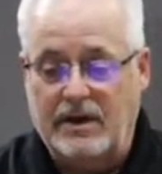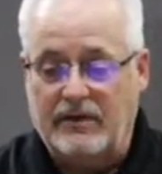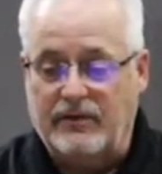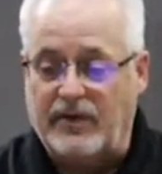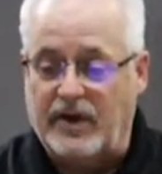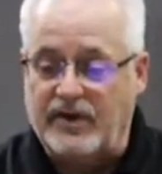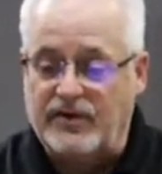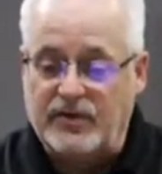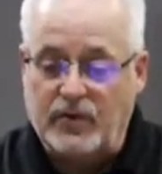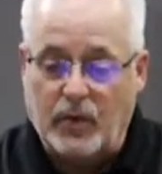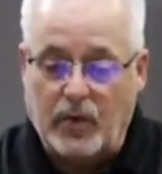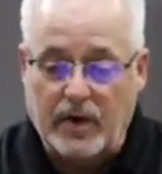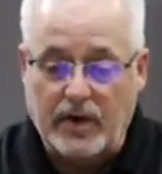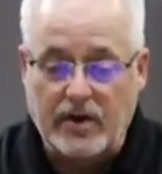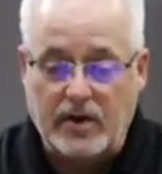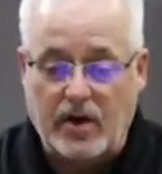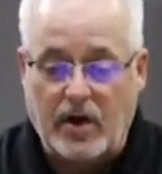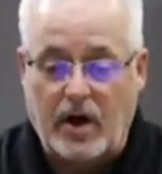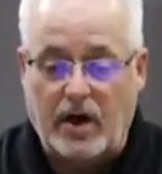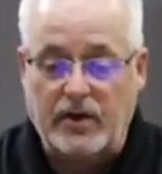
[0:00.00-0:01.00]
Friends, the Word
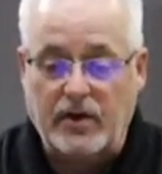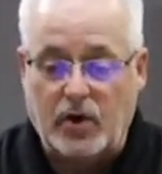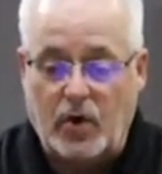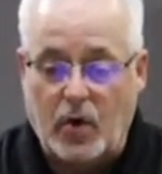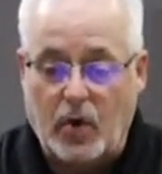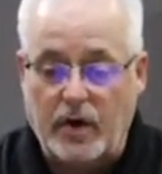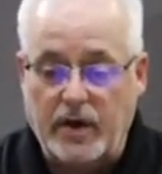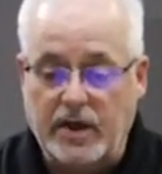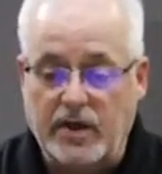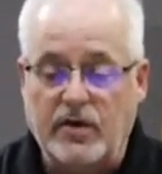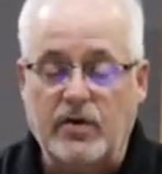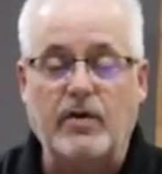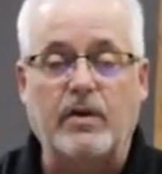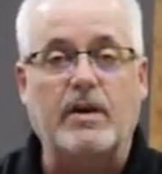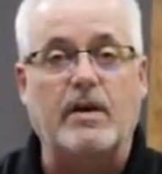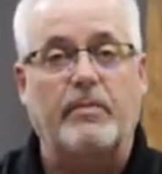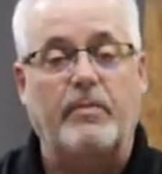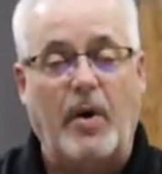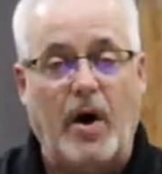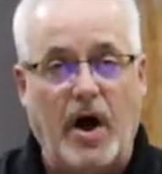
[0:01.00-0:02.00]
of God, according to
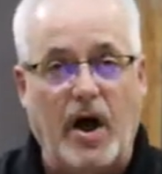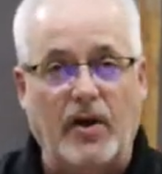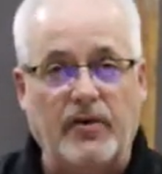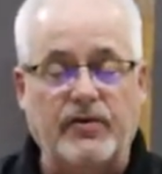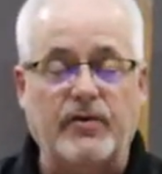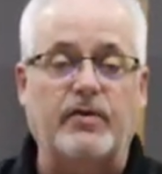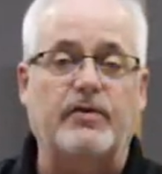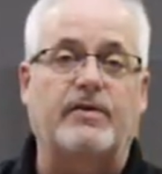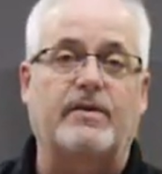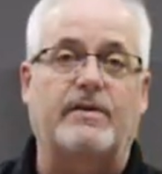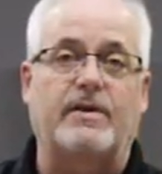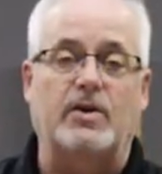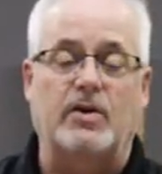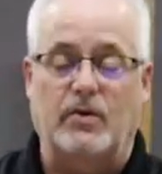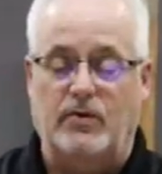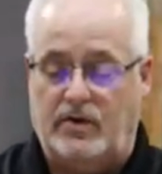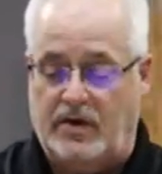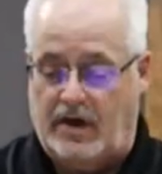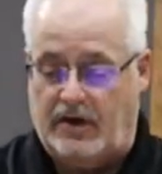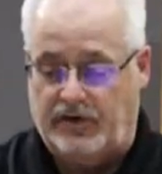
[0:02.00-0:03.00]
the apostles of the
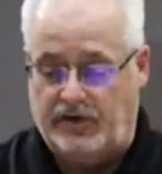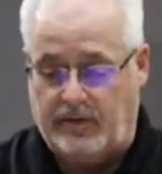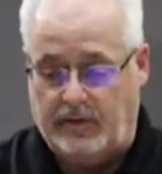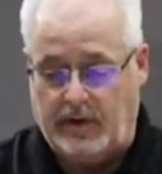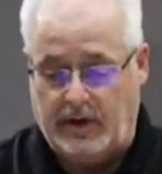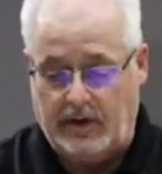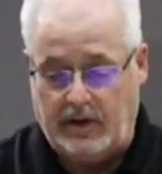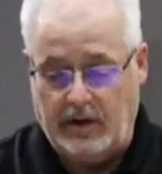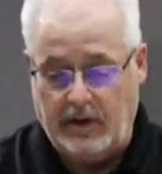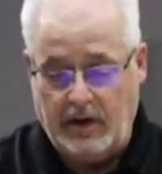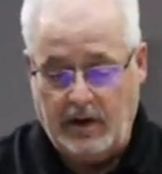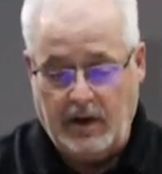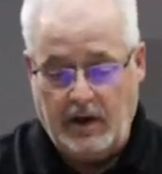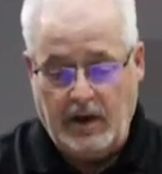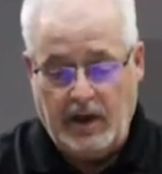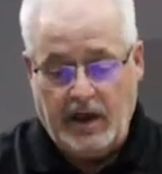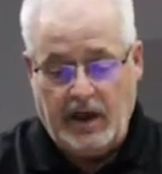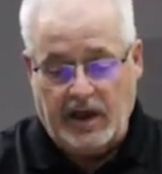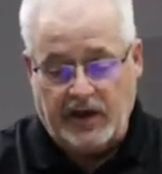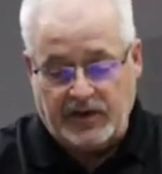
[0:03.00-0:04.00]
New Testament,
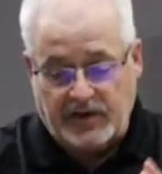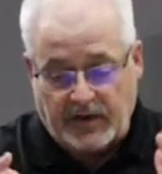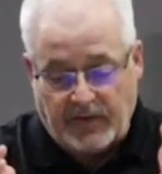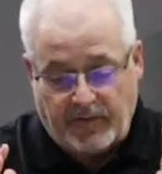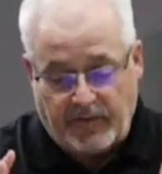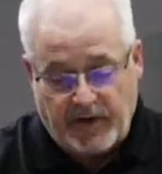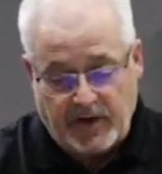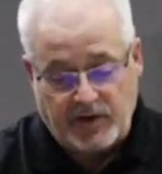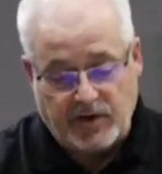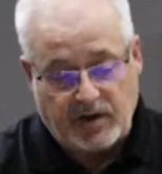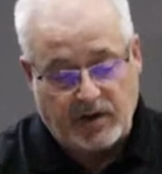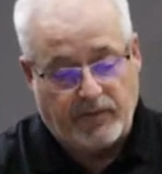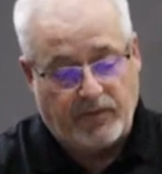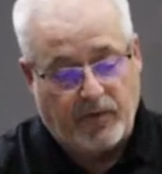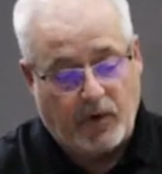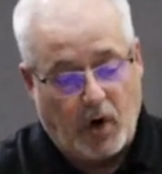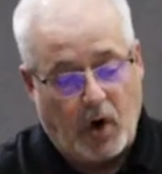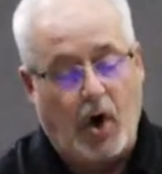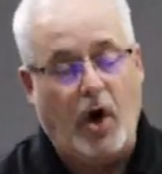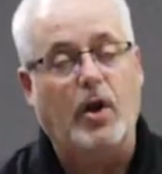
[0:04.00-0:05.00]
is sufficient
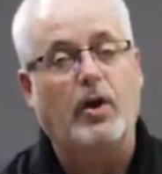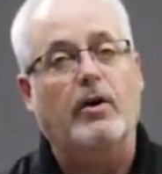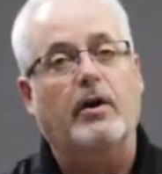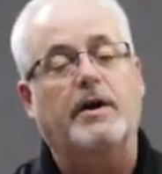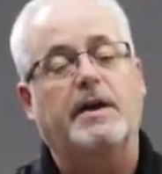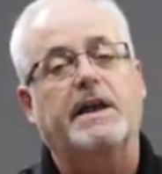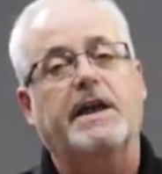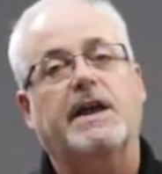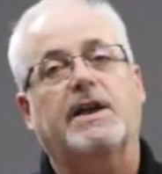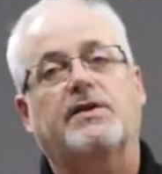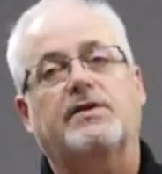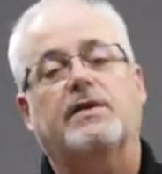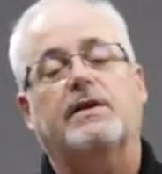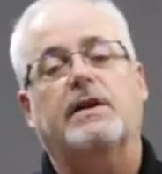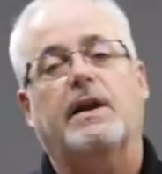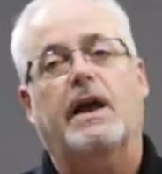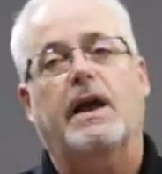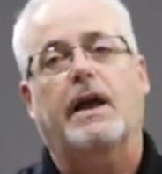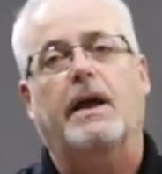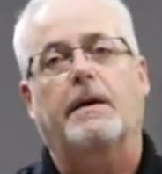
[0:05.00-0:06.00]
for all our needs
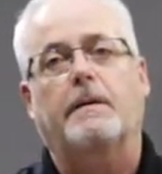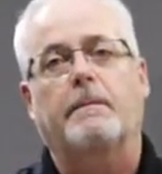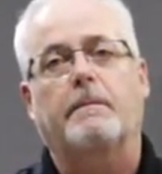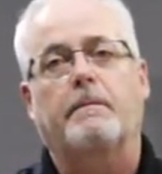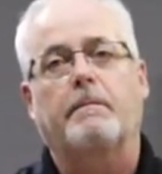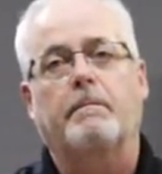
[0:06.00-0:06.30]
today.